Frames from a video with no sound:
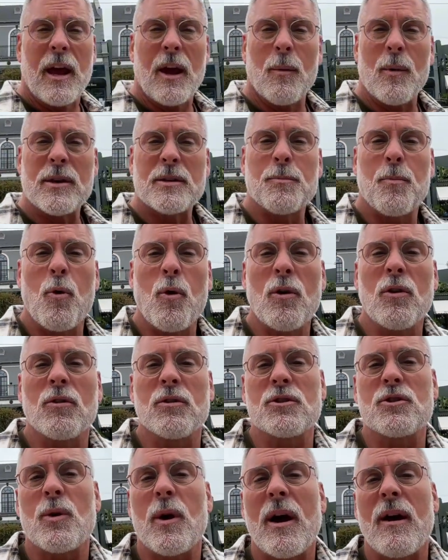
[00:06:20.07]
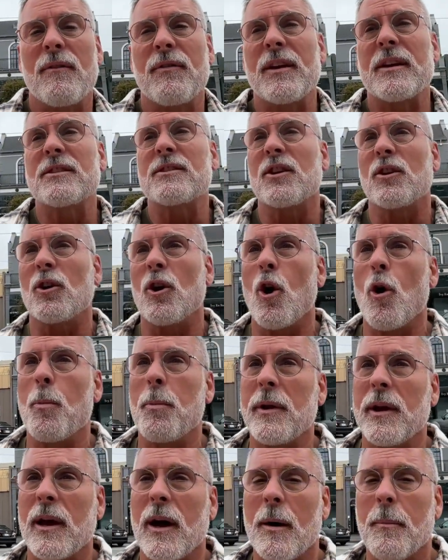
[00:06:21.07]
in West Portal, is you have things that are
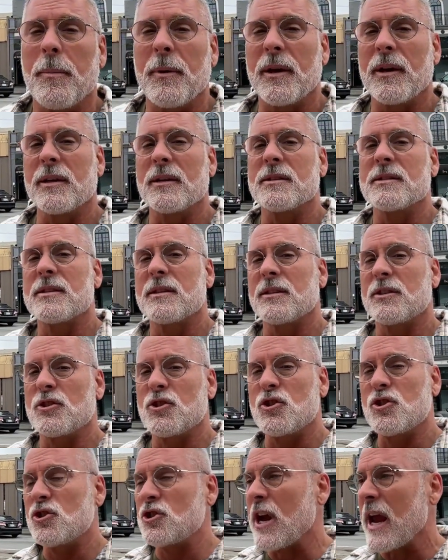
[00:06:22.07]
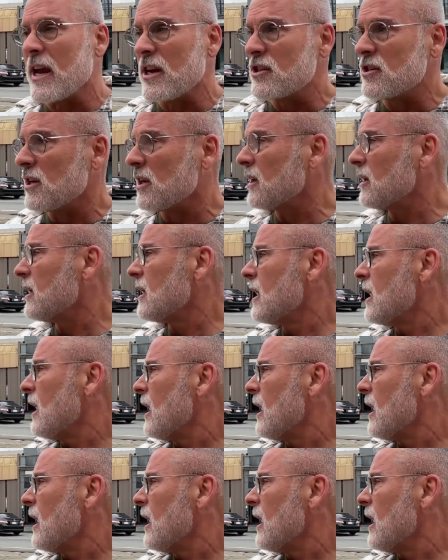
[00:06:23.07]
opening up. It is changing.